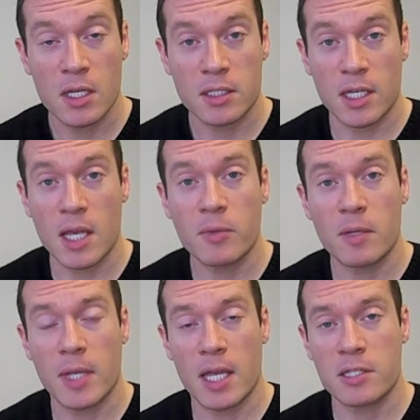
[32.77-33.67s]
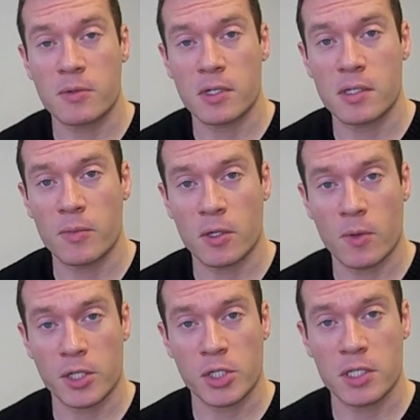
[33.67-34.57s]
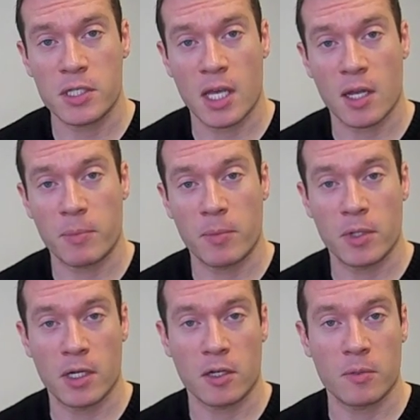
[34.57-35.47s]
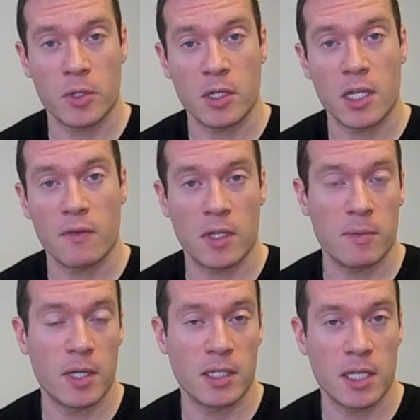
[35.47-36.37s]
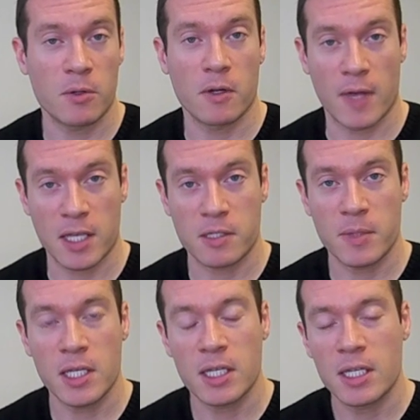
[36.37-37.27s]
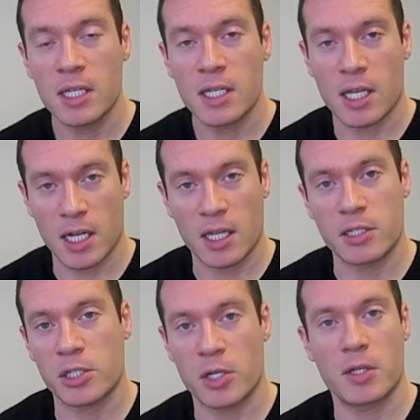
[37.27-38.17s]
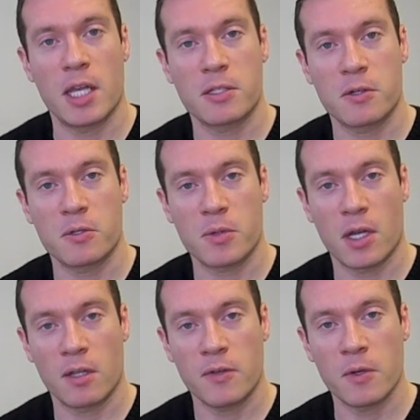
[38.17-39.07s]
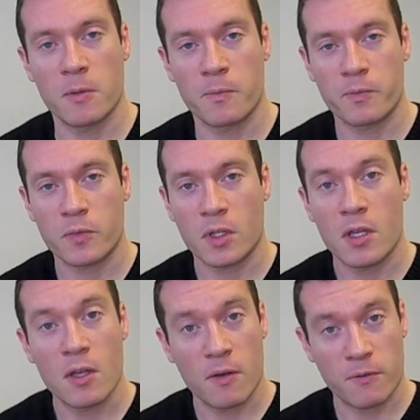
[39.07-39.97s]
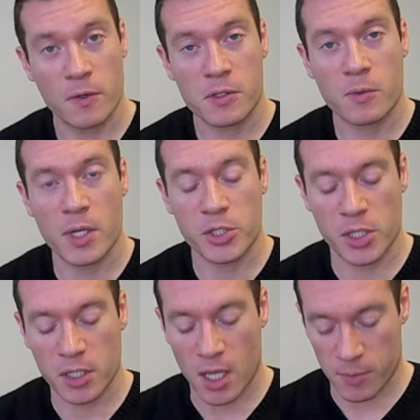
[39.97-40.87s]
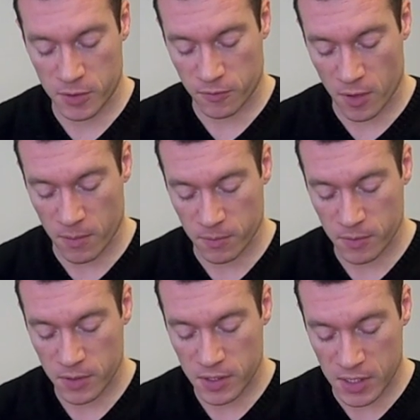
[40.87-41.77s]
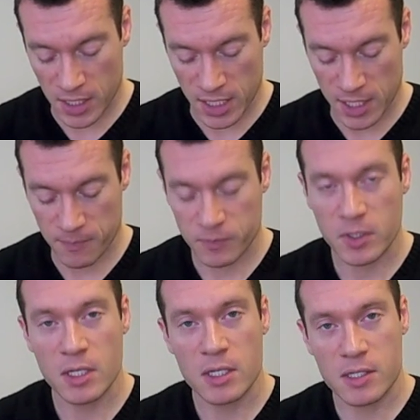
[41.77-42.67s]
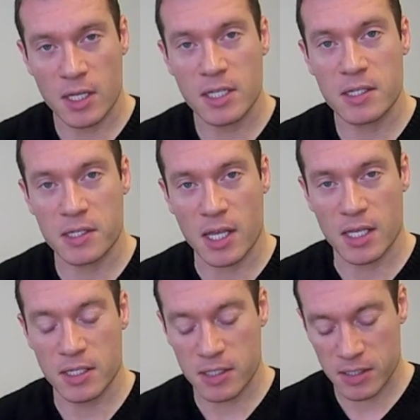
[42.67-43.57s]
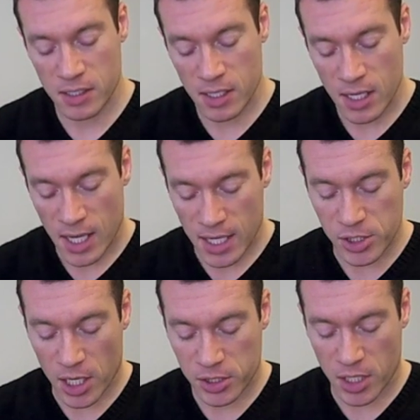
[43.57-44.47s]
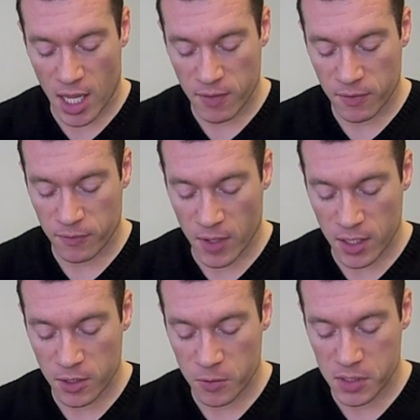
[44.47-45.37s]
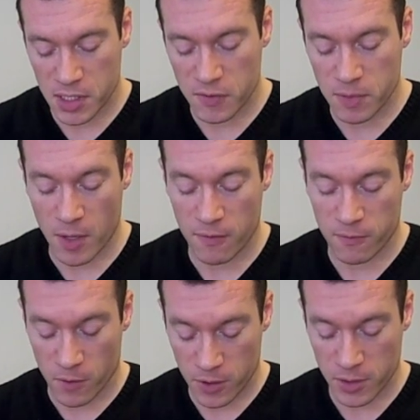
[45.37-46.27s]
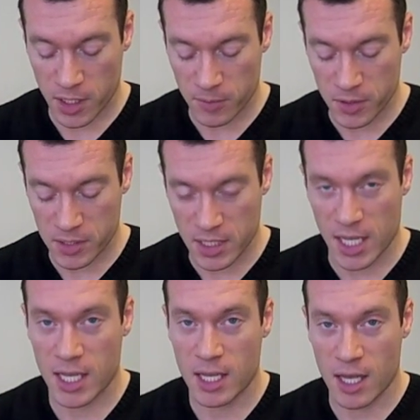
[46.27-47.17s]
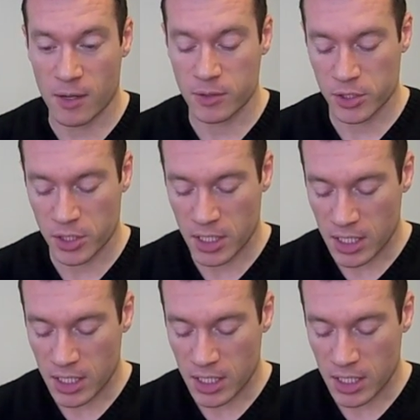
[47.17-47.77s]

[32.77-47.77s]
Today I'm going to be answering some of the questions that people in our community have emailed in or have asked me, and I'd like to share the answers with all of you. First question comes from Sunny. Sunny says, "Hey Josh, I have a friend who receives about 400 emails a day, ouch,